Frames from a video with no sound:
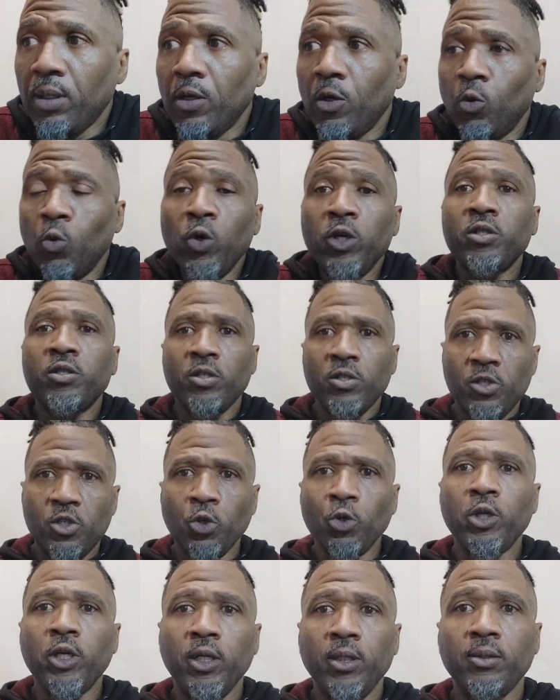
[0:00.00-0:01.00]
with
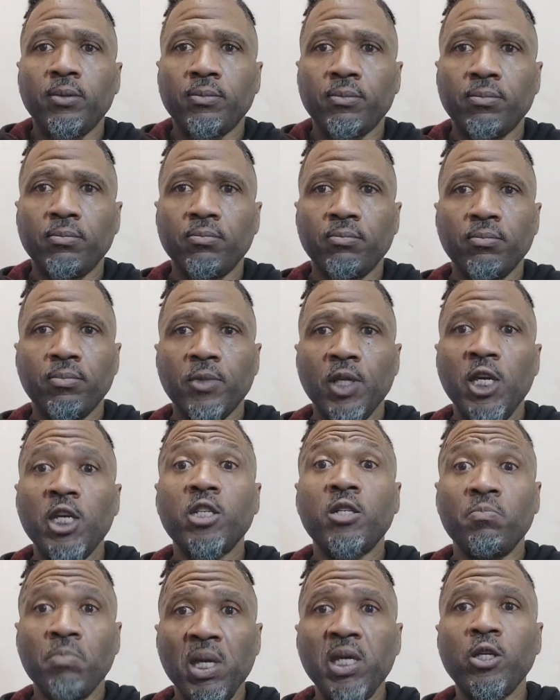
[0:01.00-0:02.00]
Zuri,
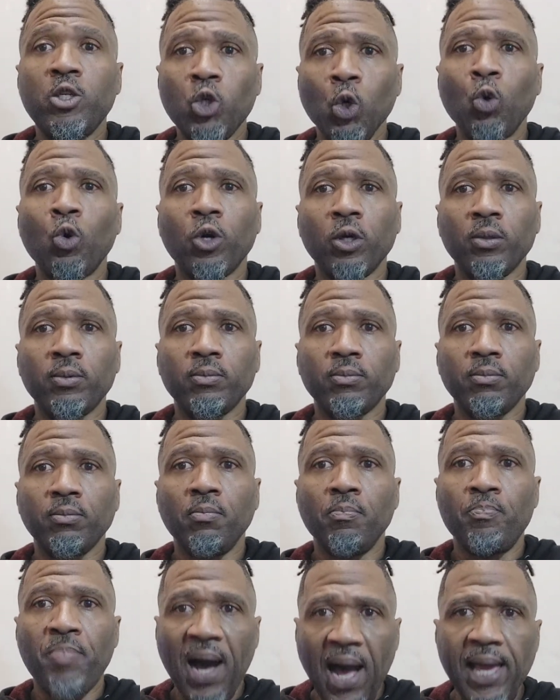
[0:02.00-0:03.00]
his mentor,
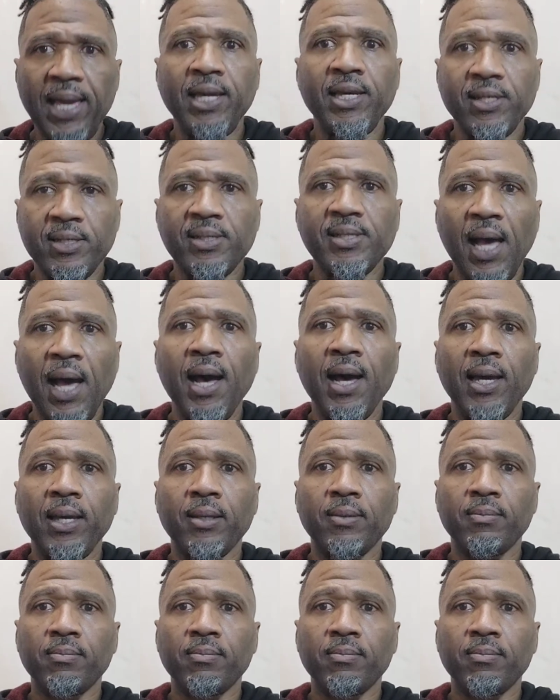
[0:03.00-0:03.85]
by his side,